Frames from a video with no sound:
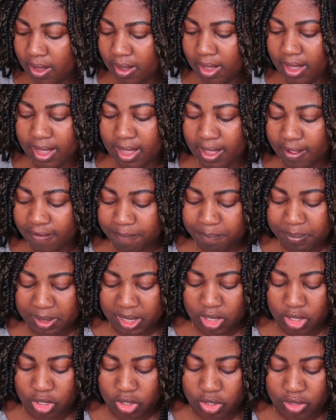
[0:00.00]
I have
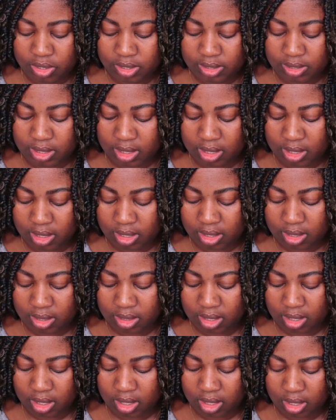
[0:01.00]
been using
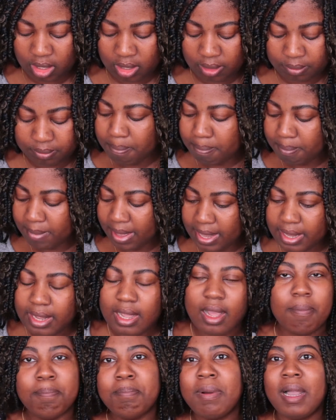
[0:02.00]
the
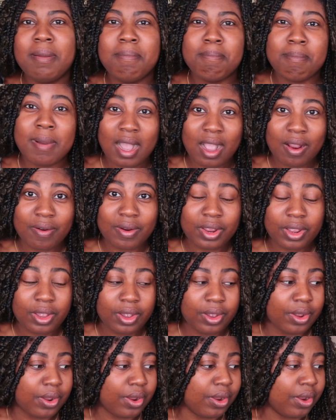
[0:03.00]
Makeup by
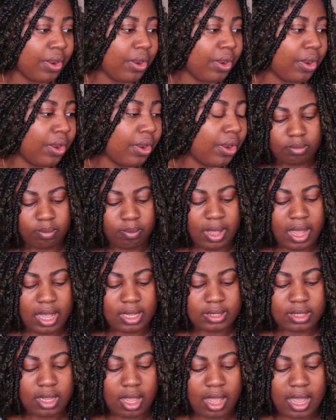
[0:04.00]
Mario
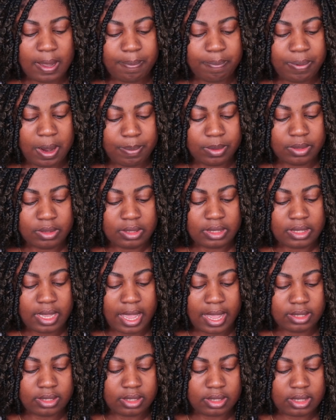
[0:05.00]
Master Eye Prep and
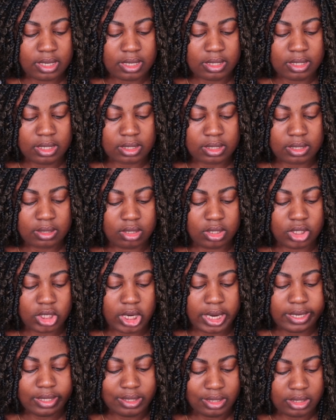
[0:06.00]
Set in the
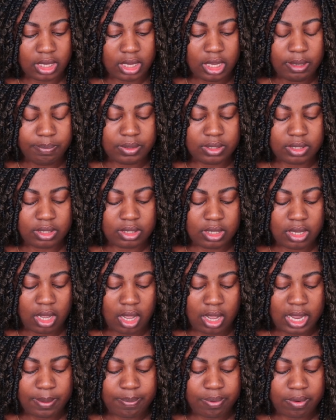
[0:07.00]
shade Deep. This is the
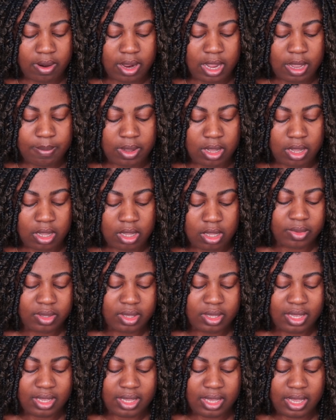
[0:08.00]
eye primer
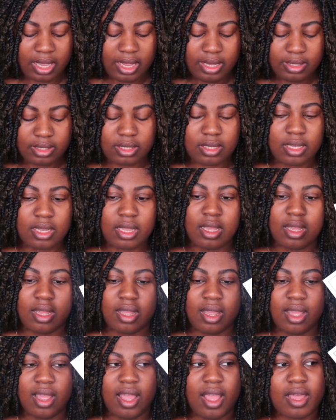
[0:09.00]
kit.
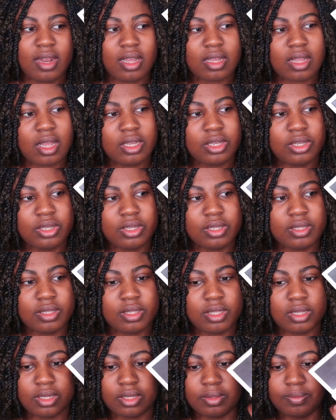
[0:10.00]
And like I use
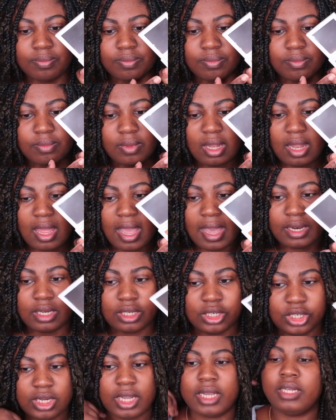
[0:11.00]
the lighter
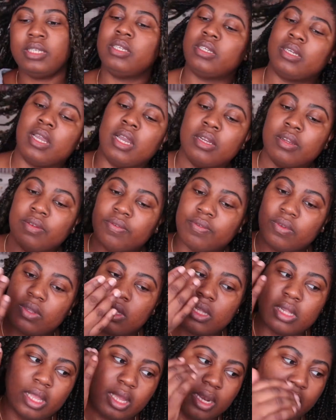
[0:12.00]
shade to kind of
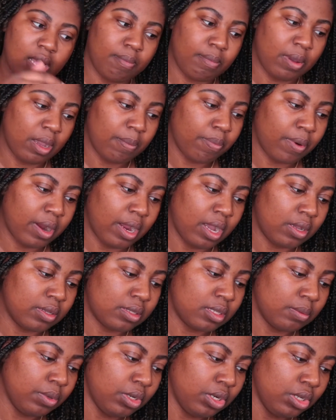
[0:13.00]
clean up my brows.
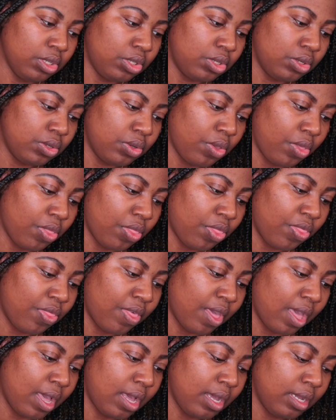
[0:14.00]
So I'm gonna do
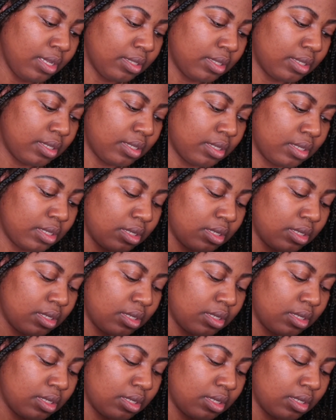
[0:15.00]
that.